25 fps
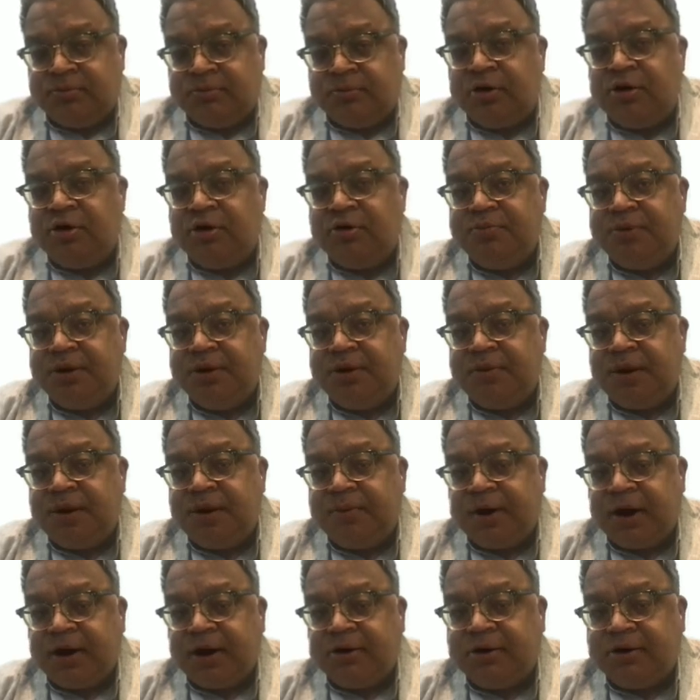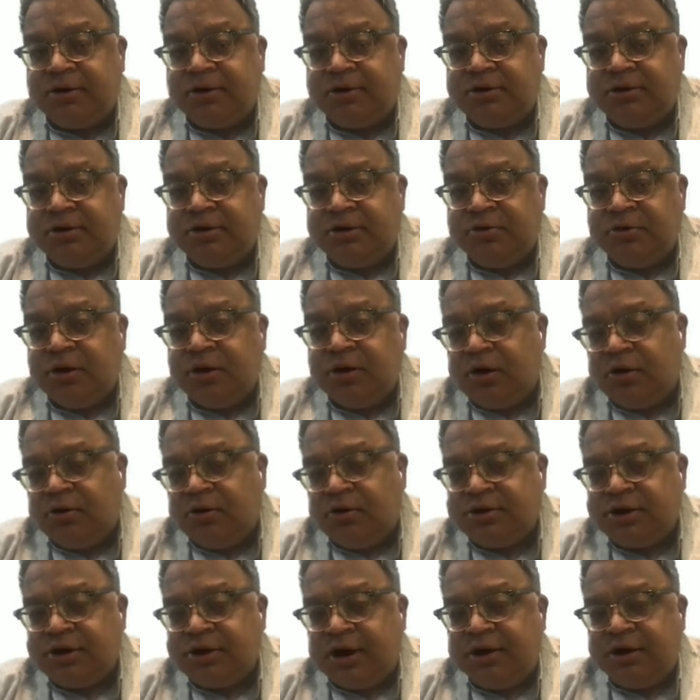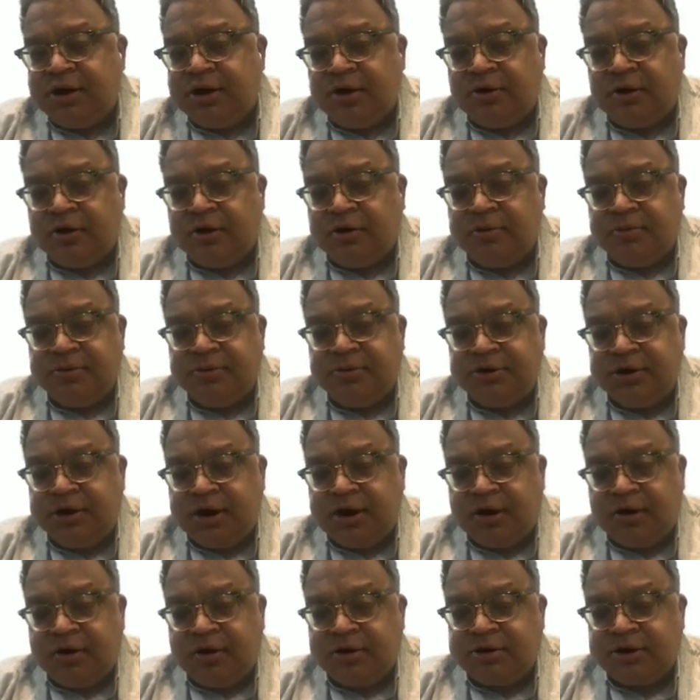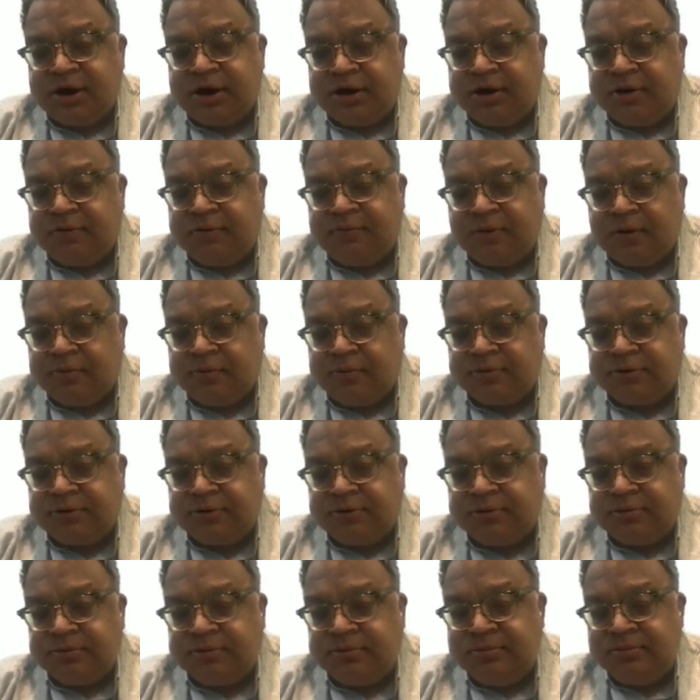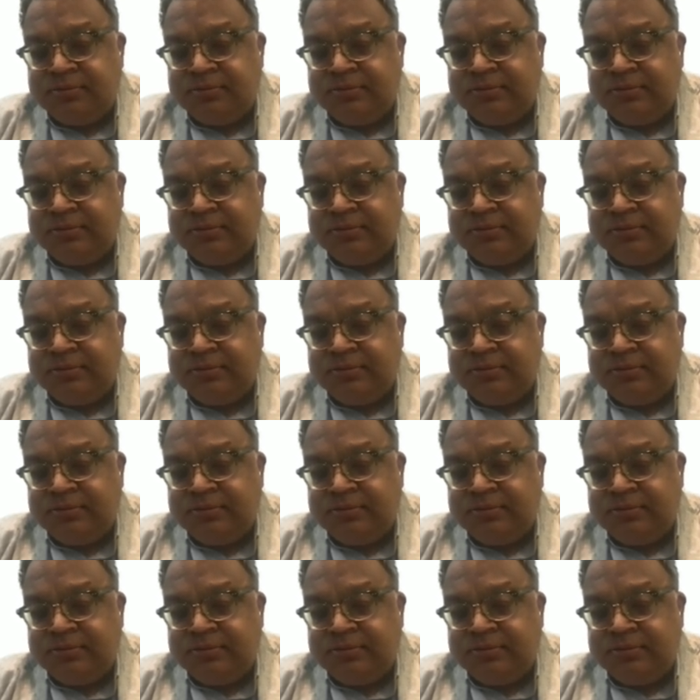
What do you mean by practice? You cannot sign the documents, you cannot sign the forms,